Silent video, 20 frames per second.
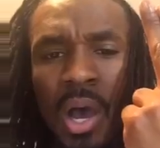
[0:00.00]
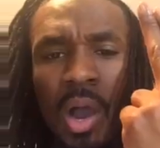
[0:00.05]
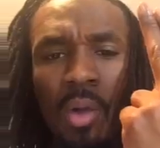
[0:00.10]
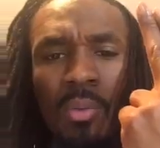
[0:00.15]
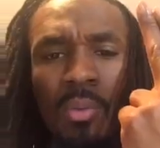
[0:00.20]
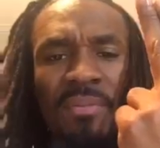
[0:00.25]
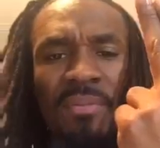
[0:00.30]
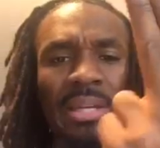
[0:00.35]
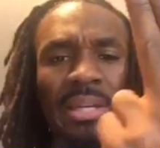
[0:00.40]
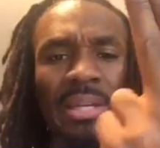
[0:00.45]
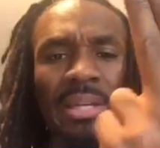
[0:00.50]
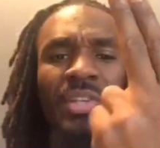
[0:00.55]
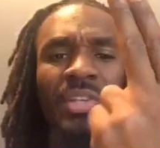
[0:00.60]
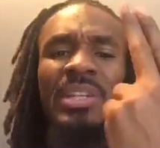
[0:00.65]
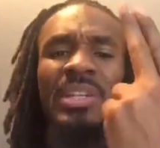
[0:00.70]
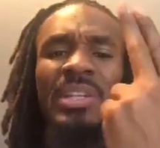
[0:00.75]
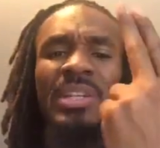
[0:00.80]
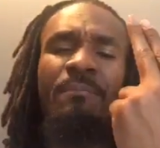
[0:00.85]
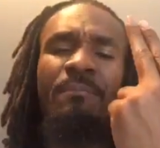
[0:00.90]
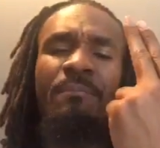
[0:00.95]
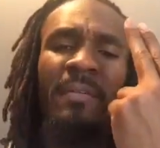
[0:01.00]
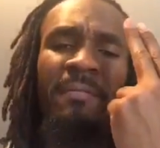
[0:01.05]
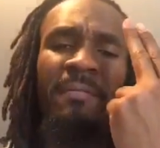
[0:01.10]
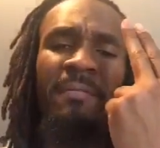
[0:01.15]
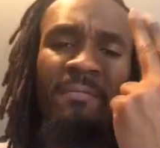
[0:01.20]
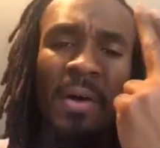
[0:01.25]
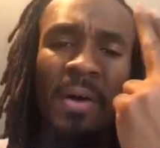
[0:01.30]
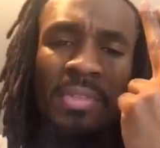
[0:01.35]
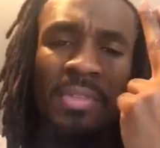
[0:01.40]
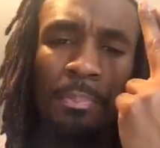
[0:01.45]
a revelation of, prof
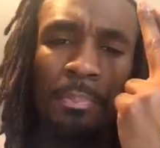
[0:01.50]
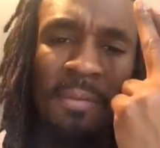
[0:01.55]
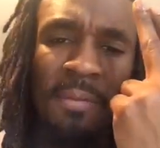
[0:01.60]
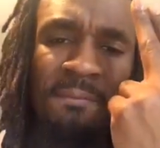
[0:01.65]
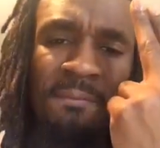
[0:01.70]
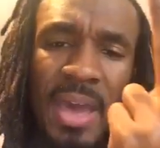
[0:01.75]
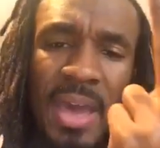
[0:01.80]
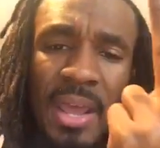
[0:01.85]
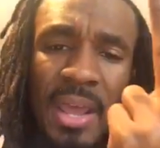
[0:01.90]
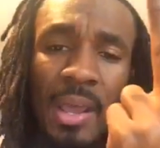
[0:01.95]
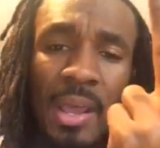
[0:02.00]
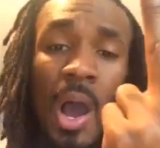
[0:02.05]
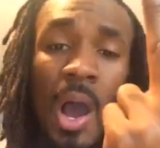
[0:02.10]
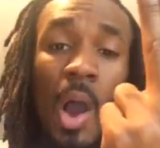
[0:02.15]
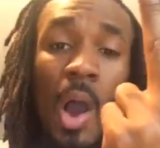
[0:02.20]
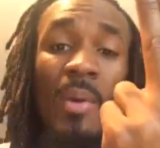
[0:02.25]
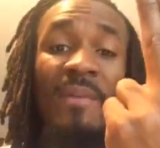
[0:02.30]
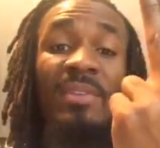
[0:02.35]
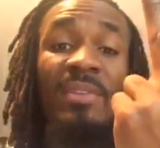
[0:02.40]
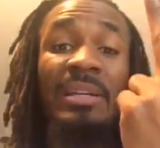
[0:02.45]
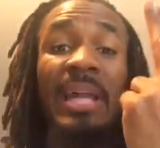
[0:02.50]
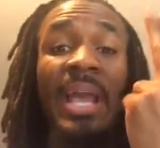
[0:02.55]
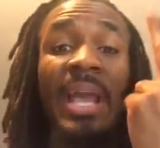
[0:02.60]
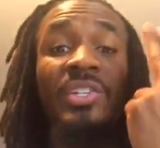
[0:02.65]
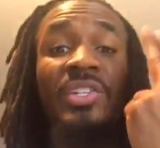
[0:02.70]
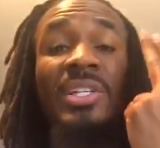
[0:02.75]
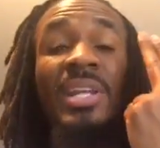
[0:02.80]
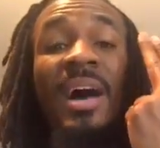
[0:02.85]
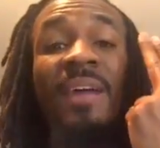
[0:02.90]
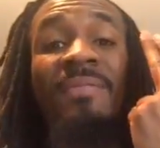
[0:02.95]
of the prophetic, a
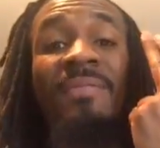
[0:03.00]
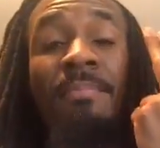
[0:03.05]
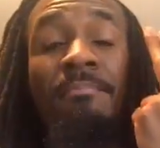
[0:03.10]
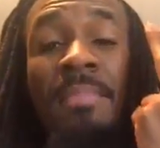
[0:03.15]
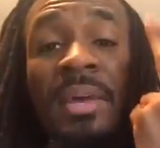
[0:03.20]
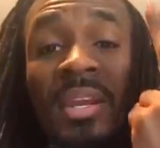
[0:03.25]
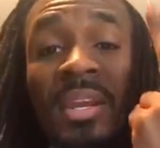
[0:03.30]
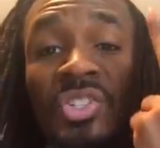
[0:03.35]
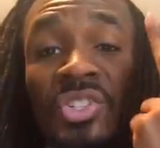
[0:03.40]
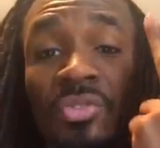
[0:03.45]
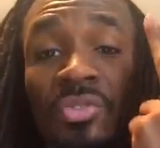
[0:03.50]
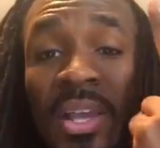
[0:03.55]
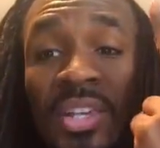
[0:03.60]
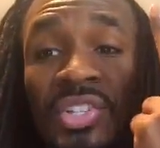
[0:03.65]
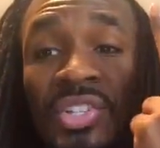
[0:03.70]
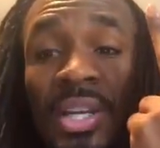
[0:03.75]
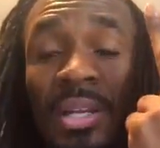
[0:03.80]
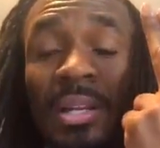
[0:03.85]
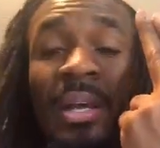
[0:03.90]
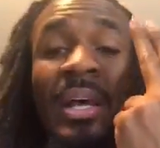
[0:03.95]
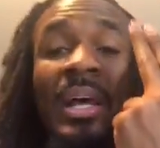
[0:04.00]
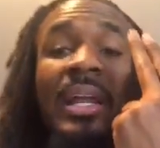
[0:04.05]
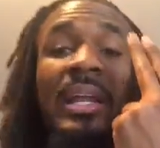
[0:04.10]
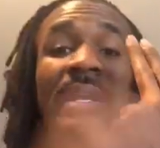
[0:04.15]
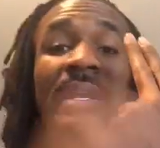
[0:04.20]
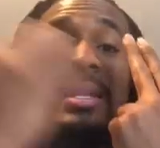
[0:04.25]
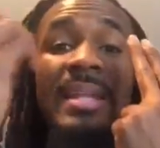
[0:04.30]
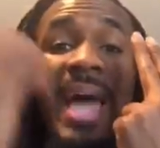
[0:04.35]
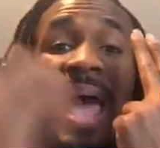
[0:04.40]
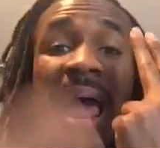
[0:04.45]
revelation of administration.
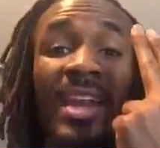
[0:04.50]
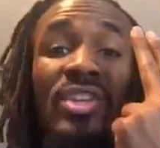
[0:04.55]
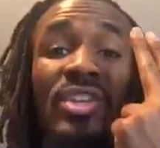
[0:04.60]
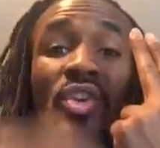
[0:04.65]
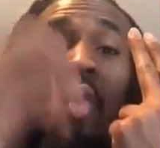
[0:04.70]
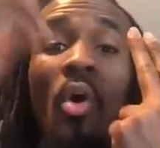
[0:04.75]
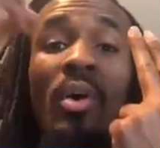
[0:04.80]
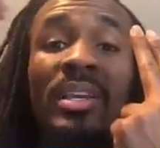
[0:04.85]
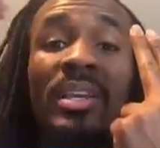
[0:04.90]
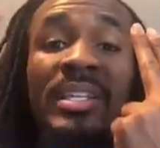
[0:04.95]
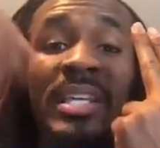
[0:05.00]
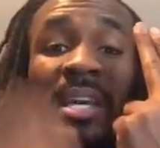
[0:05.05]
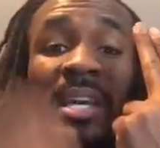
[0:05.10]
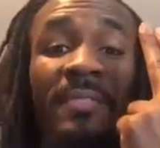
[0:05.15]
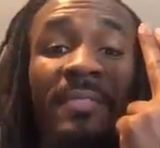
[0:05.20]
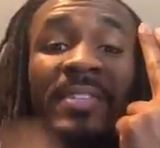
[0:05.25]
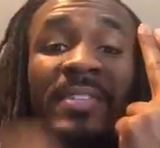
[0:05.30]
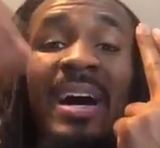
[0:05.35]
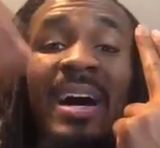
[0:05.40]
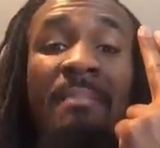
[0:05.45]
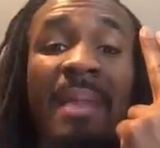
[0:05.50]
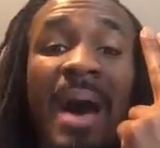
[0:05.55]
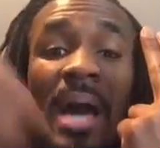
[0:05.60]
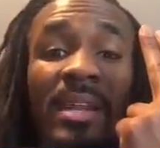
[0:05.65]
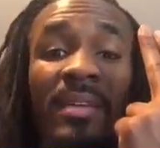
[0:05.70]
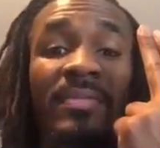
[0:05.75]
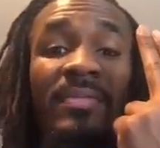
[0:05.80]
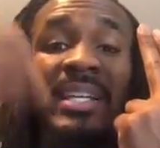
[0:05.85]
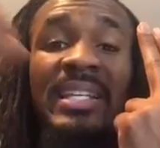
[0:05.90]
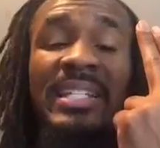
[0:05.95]
Let your gift come out
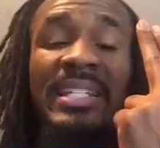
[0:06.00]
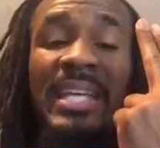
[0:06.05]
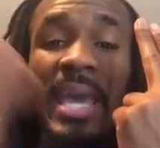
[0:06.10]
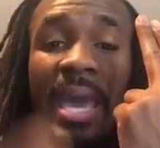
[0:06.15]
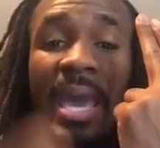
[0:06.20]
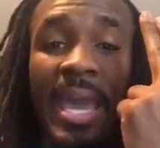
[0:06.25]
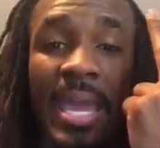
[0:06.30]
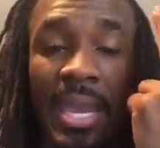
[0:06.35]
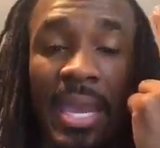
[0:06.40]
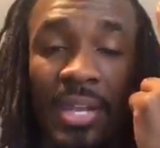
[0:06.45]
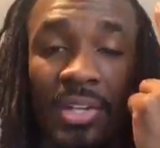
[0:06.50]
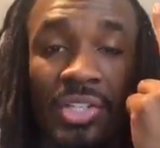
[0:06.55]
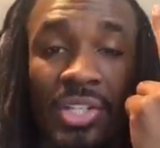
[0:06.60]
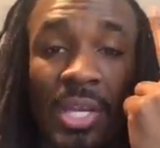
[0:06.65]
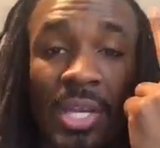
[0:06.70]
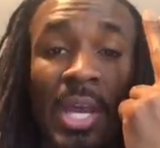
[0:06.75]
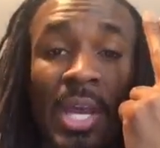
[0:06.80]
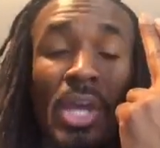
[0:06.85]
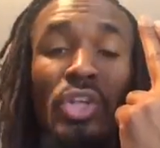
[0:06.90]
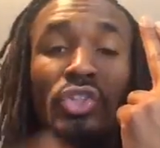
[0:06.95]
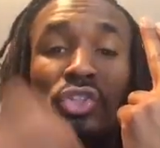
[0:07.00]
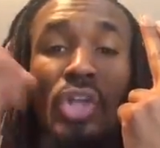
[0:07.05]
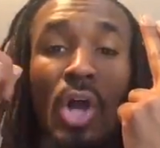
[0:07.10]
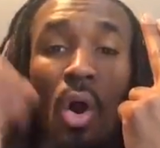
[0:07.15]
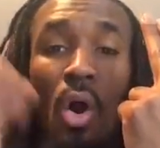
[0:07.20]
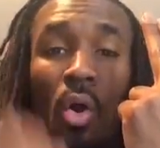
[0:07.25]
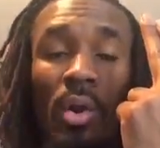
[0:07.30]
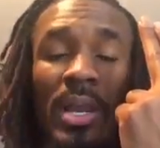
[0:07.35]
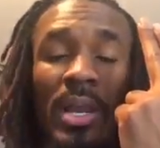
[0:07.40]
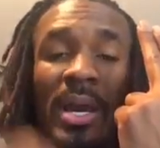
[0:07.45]
of the cage.
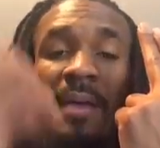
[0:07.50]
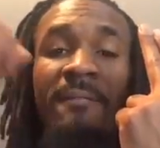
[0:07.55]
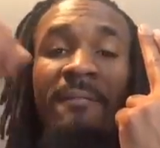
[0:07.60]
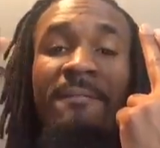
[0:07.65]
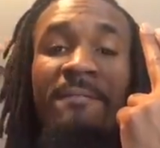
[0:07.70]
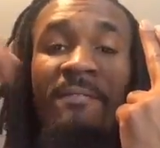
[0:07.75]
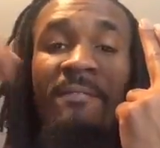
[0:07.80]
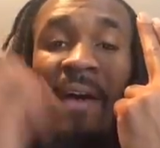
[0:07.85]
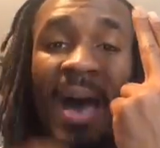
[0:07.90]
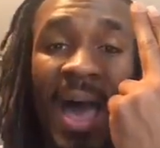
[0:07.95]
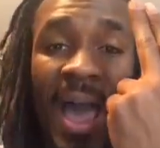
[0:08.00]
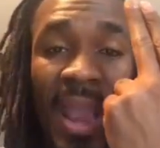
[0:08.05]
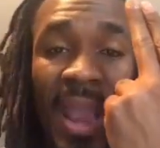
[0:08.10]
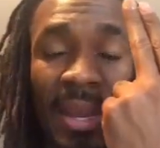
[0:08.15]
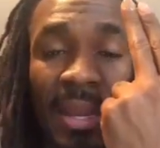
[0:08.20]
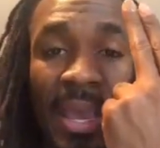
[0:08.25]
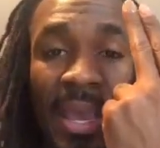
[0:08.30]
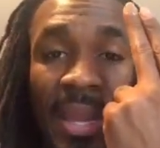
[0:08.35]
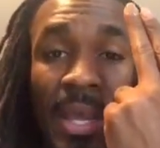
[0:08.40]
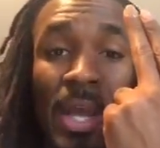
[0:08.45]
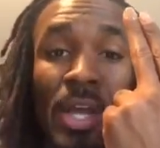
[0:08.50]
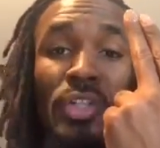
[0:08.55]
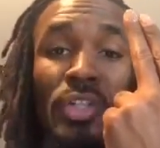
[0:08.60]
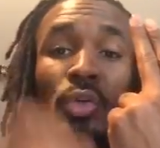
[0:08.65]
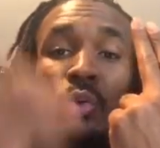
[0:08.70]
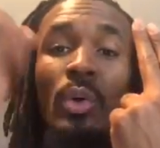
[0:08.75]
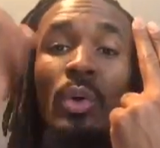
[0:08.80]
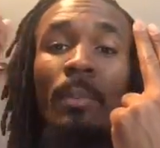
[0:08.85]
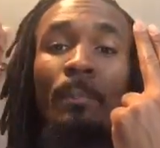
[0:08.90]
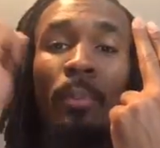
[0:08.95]
Don't confine it
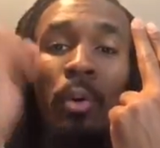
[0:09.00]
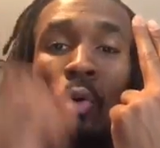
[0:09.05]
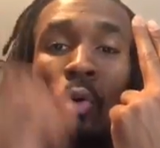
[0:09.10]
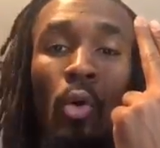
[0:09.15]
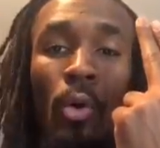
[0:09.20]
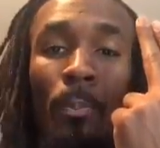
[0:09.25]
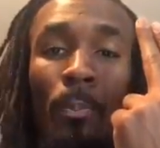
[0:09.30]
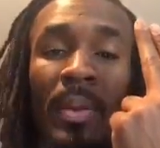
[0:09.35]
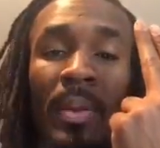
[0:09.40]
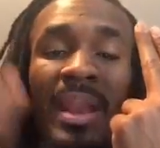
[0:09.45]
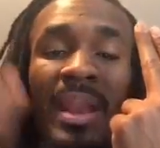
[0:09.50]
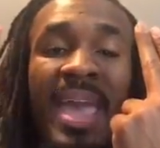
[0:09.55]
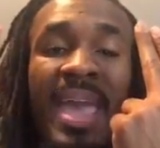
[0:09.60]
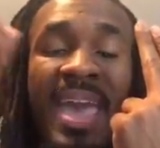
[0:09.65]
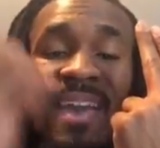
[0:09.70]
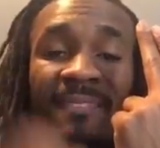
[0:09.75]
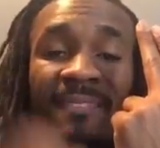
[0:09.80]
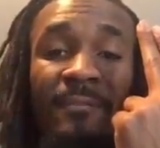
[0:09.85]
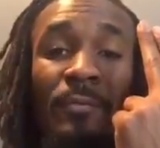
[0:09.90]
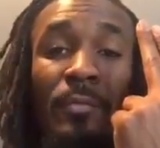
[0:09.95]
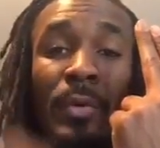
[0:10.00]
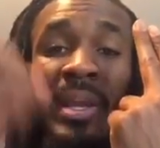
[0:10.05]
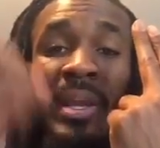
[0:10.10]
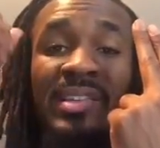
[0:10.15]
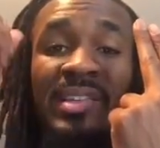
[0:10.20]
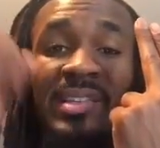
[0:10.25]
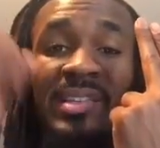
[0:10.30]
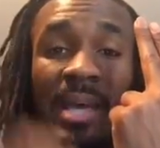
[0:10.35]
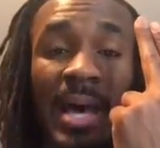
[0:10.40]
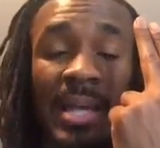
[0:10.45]
to a pulpit every
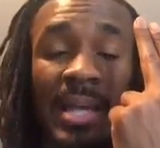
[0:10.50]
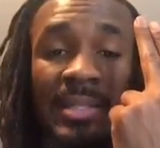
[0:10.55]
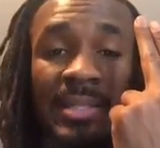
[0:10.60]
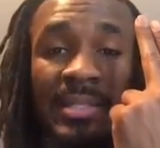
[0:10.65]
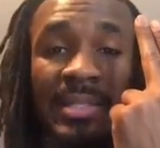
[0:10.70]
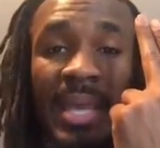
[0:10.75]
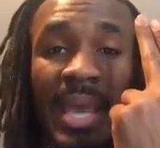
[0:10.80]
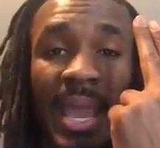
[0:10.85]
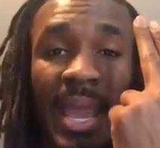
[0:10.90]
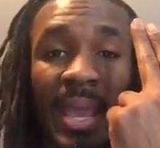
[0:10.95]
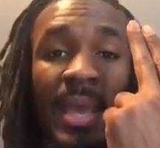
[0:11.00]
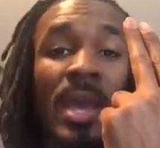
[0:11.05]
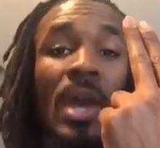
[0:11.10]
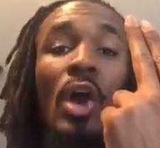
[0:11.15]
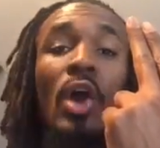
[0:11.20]
Sunday.